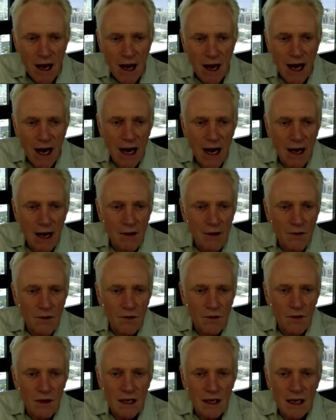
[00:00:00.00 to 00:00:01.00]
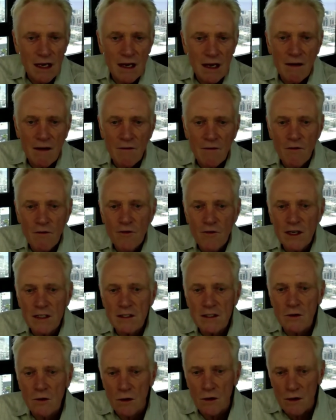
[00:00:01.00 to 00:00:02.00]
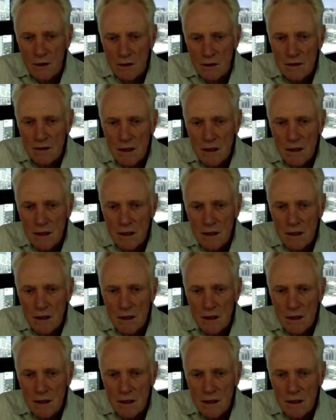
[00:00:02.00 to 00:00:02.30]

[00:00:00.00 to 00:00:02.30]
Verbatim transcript: Uh, the fiscal